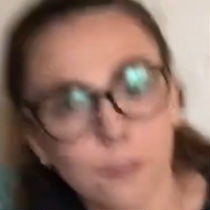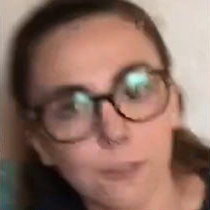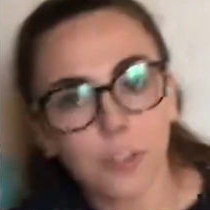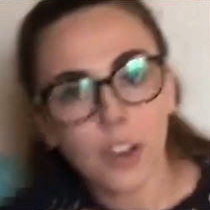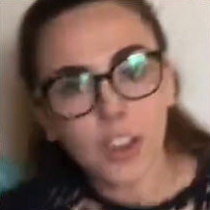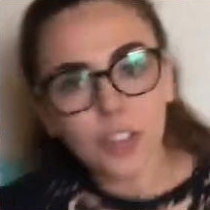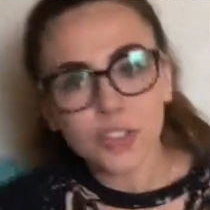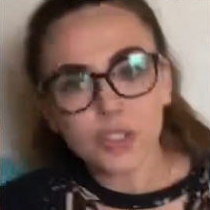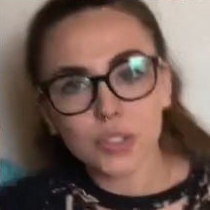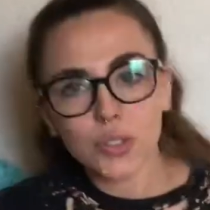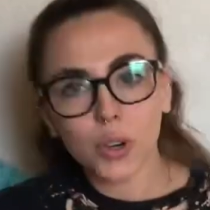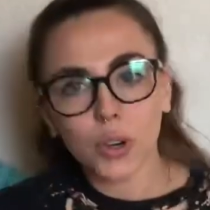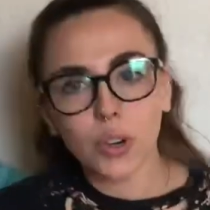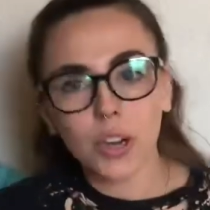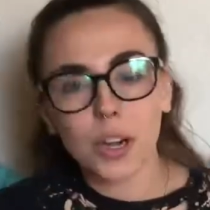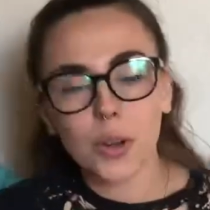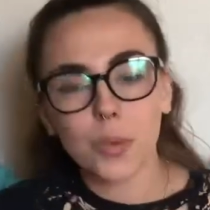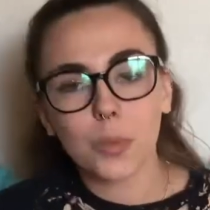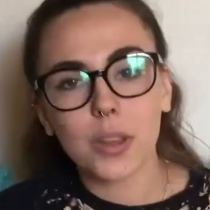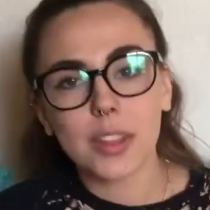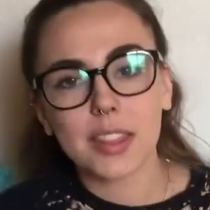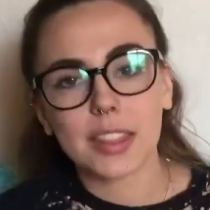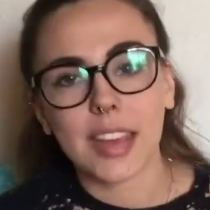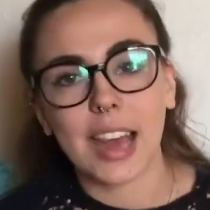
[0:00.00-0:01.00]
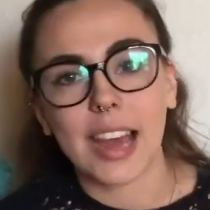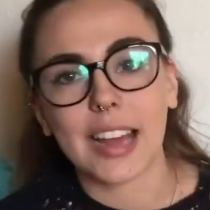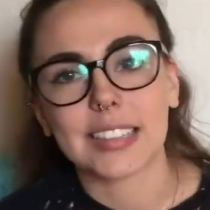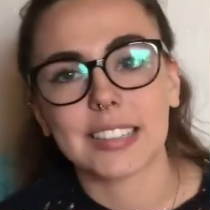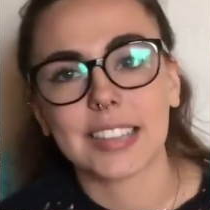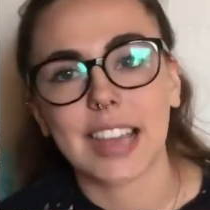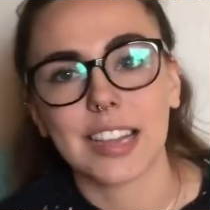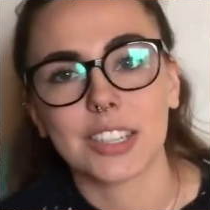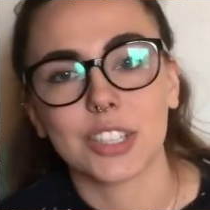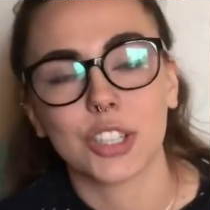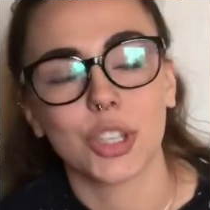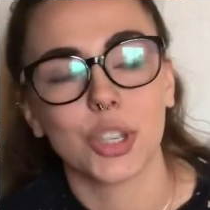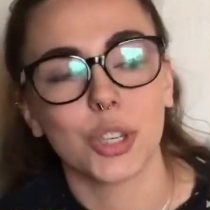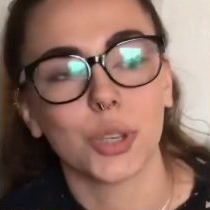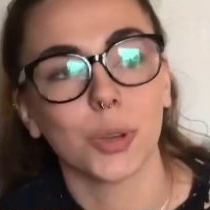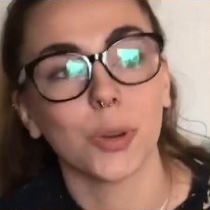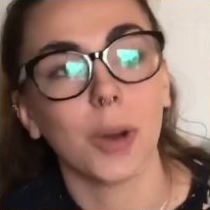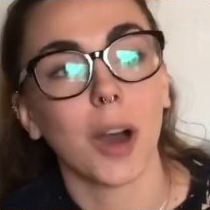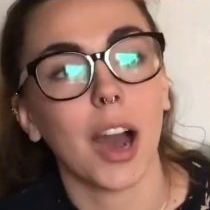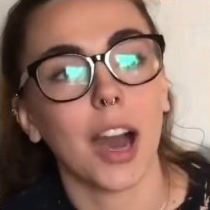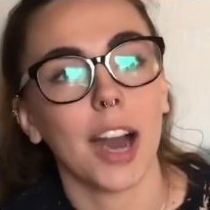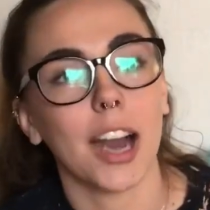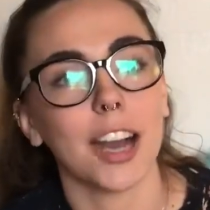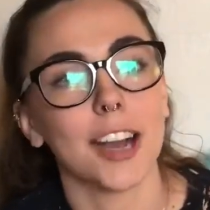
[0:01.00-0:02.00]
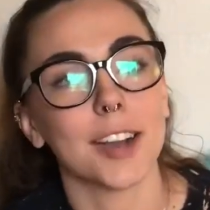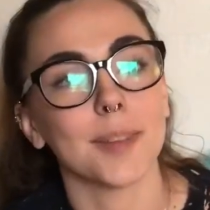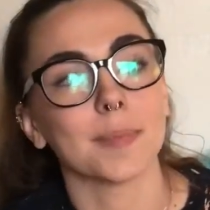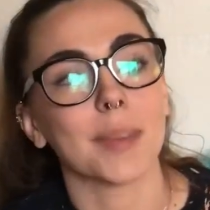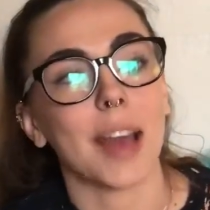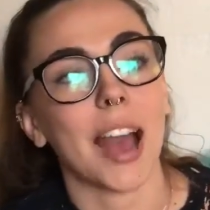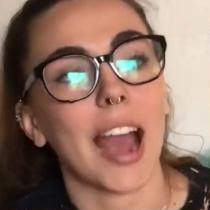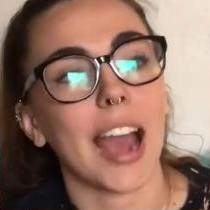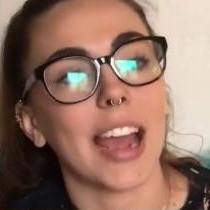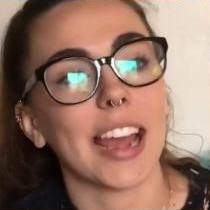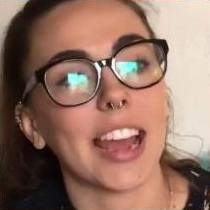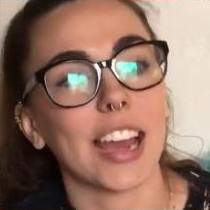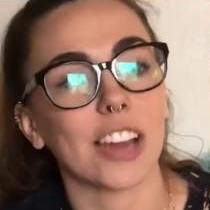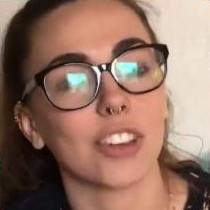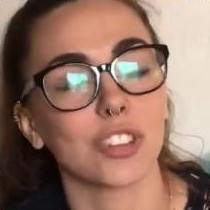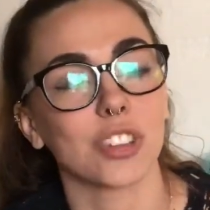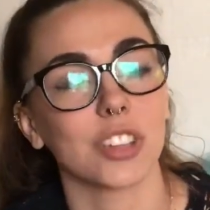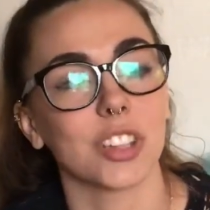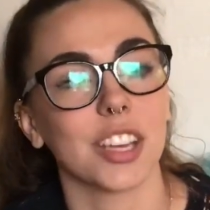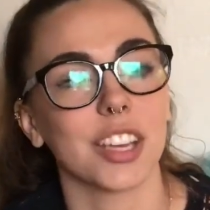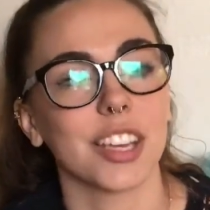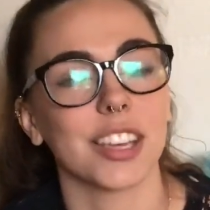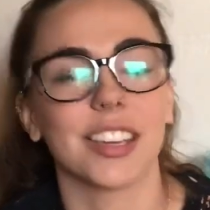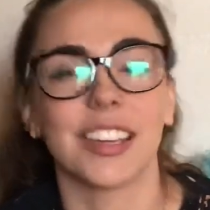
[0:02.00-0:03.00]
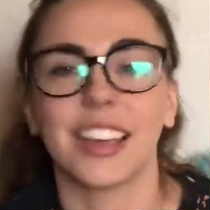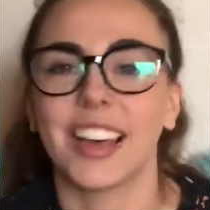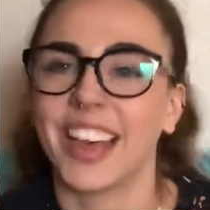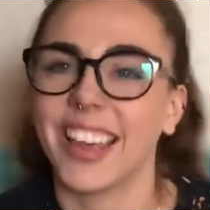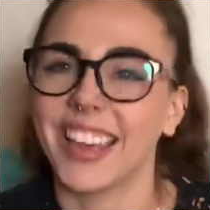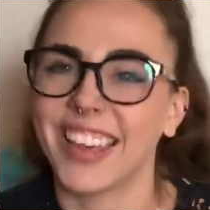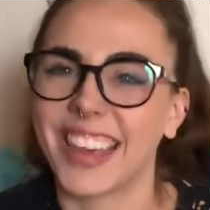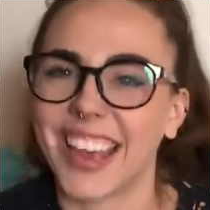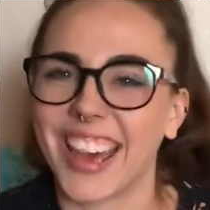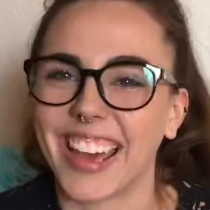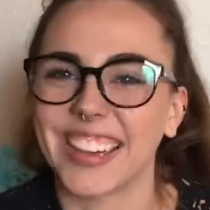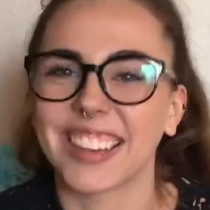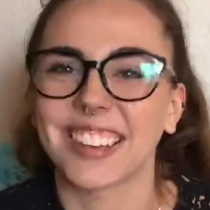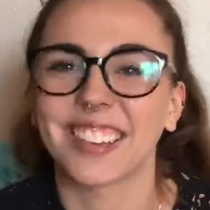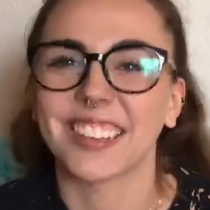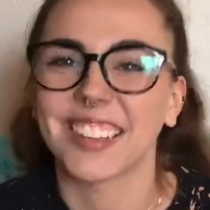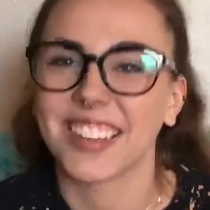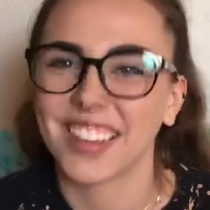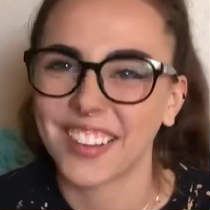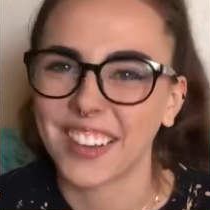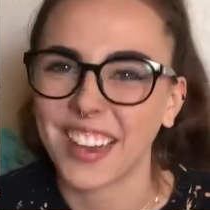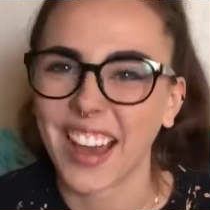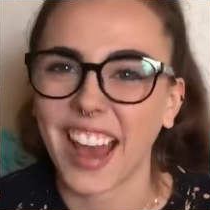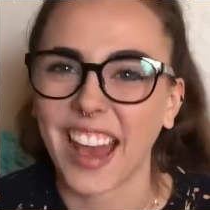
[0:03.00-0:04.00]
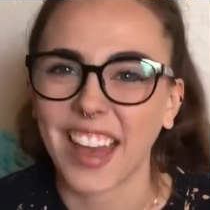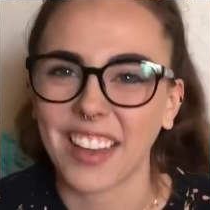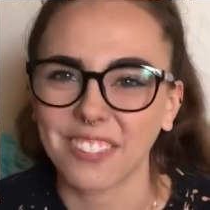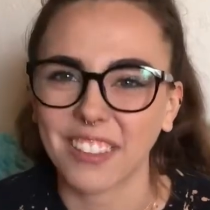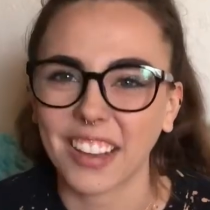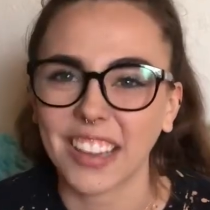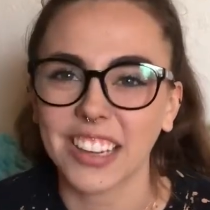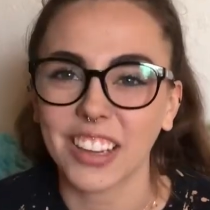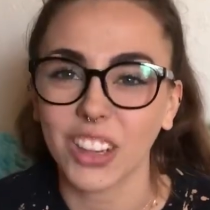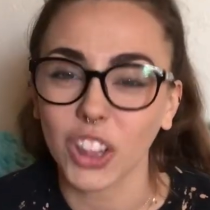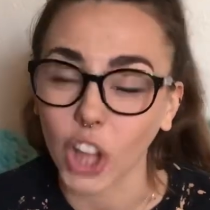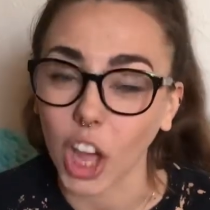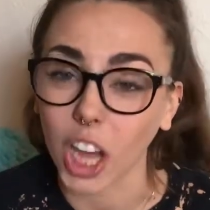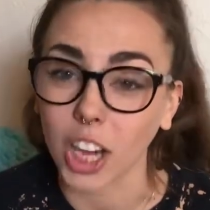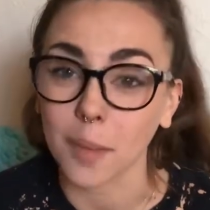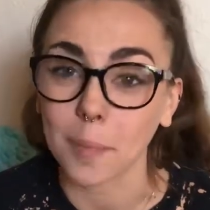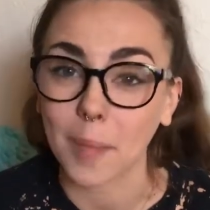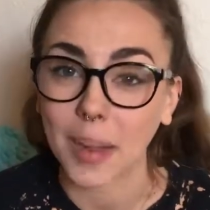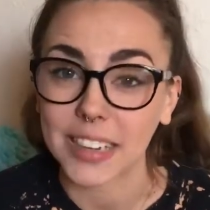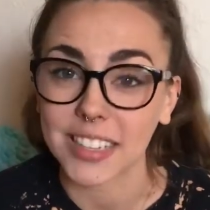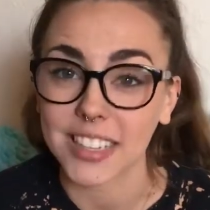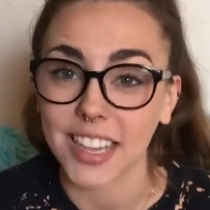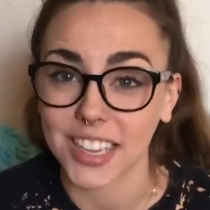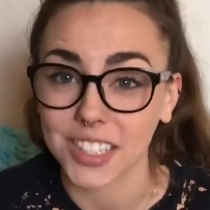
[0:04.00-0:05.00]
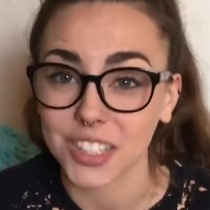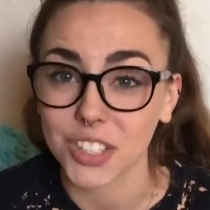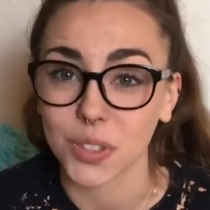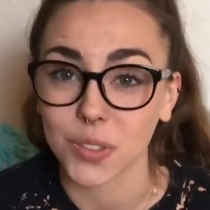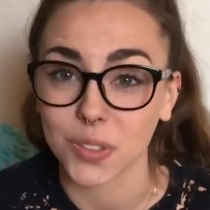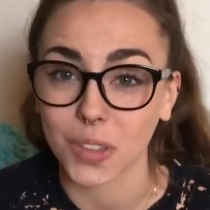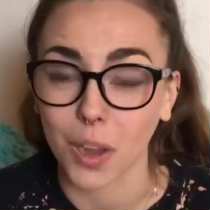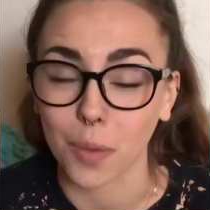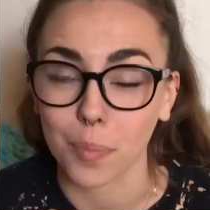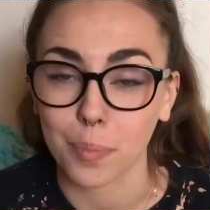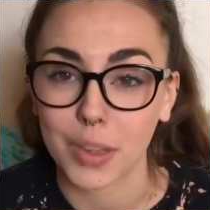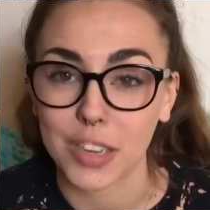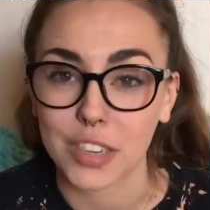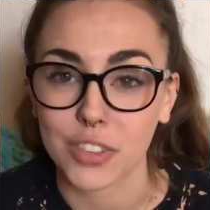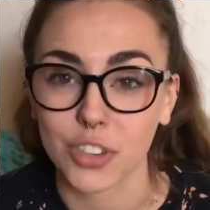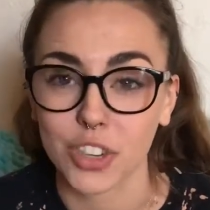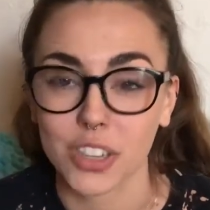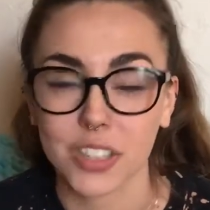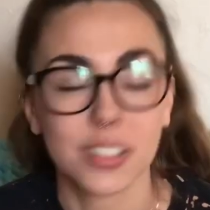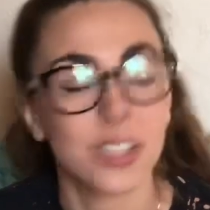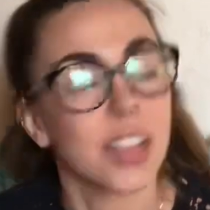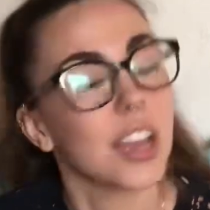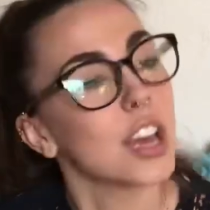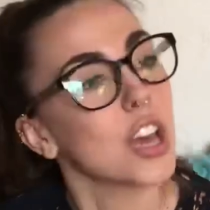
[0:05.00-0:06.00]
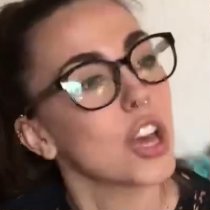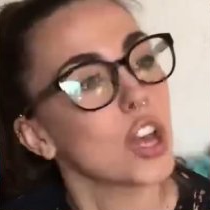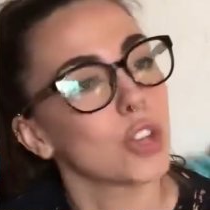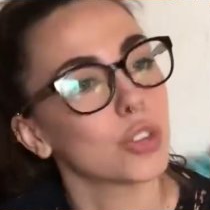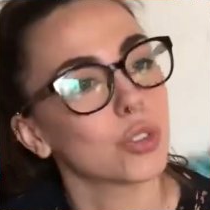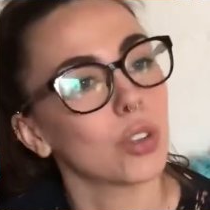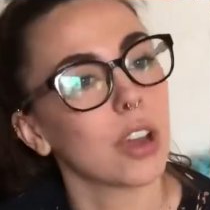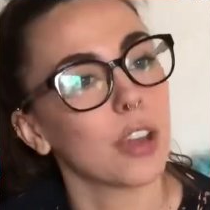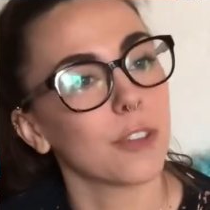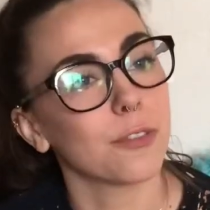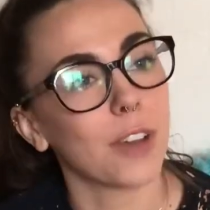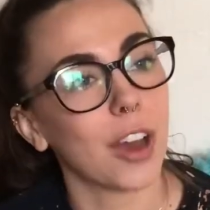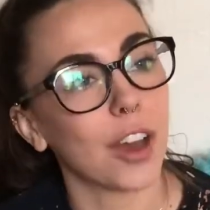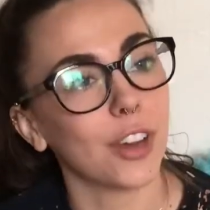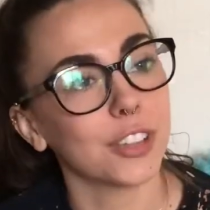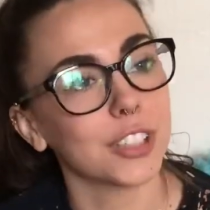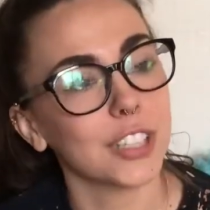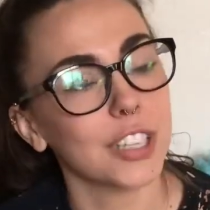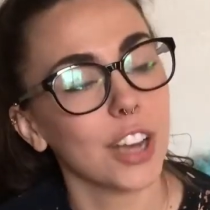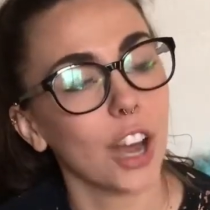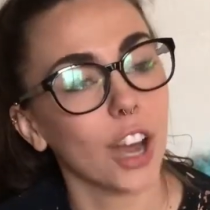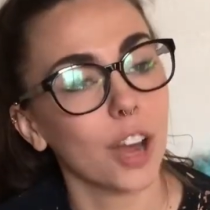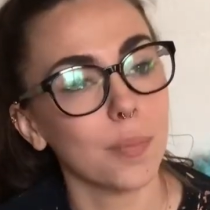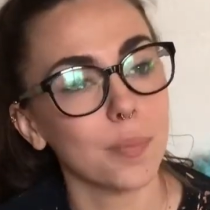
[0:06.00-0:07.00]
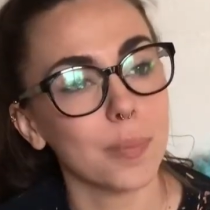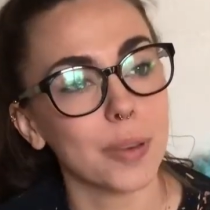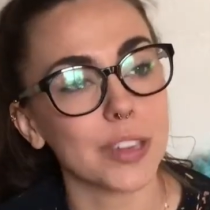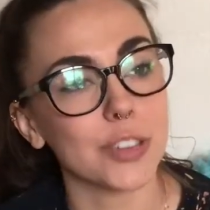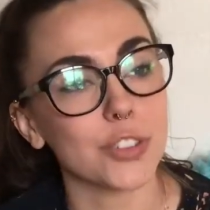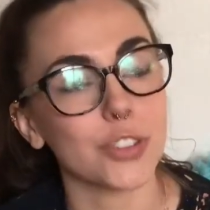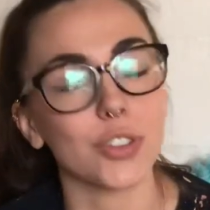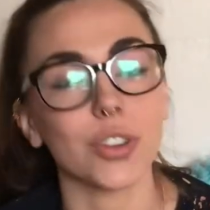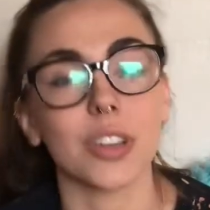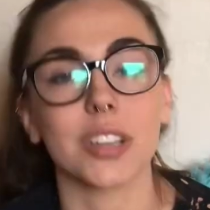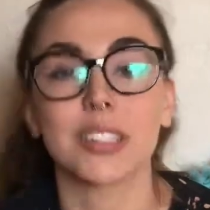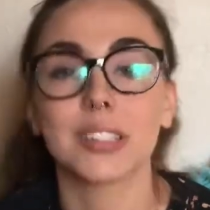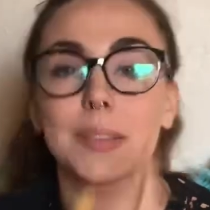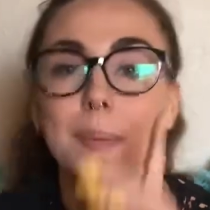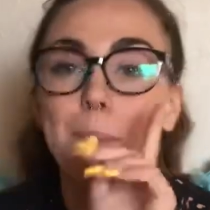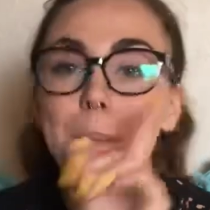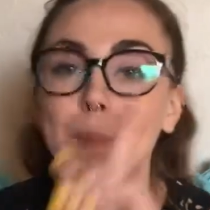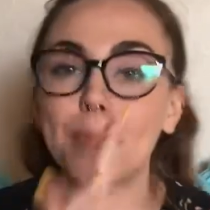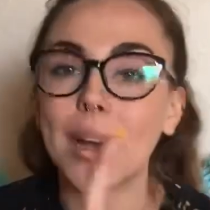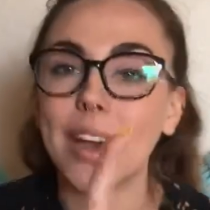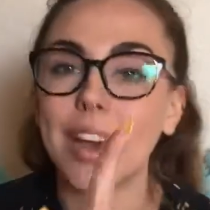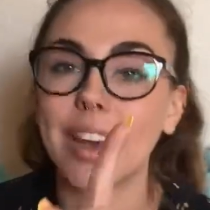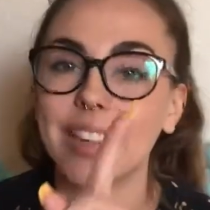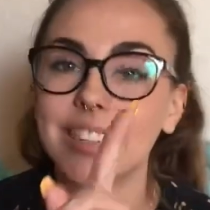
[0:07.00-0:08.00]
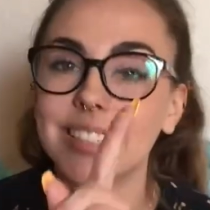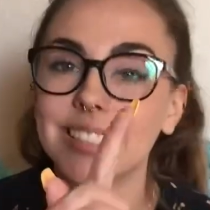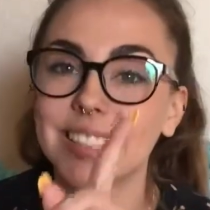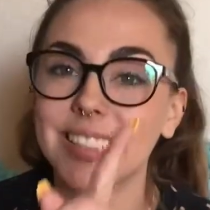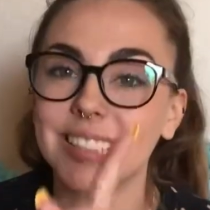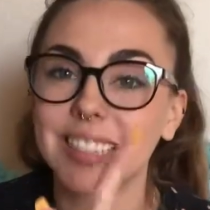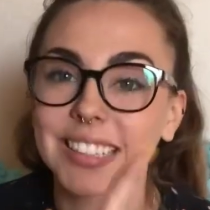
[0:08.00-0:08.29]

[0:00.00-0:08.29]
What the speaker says: fun story with that tattoo, I actually, again, I find a lot of my tattoos on Pinterest. So I found it on Pinterest, but